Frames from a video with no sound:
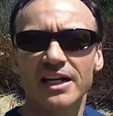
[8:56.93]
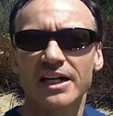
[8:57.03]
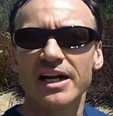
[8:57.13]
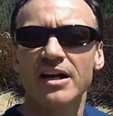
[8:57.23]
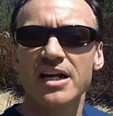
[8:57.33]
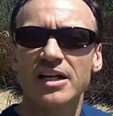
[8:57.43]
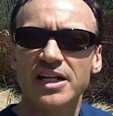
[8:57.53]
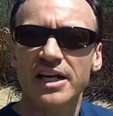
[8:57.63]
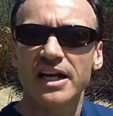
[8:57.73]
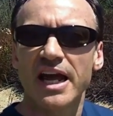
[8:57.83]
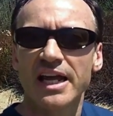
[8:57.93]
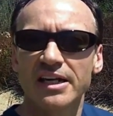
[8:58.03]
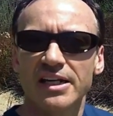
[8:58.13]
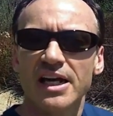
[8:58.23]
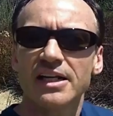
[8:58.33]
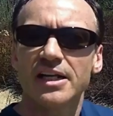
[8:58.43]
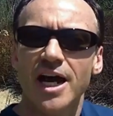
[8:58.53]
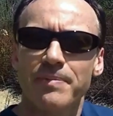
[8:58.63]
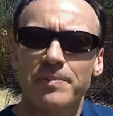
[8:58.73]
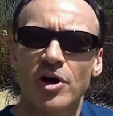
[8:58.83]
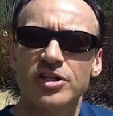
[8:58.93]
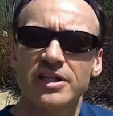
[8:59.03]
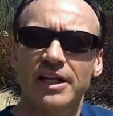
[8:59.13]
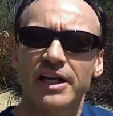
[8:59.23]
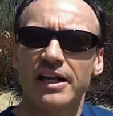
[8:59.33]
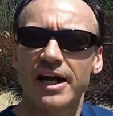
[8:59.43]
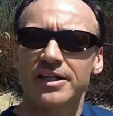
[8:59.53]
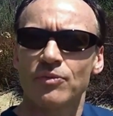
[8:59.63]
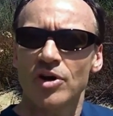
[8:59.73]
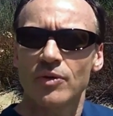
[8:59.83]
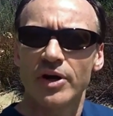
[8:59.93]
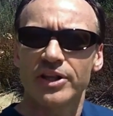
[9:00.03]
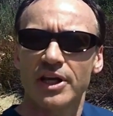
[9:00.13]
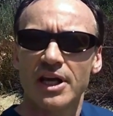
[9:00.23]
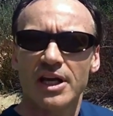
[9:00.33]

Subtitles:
clearly articulated the type of person that they'd like to work with.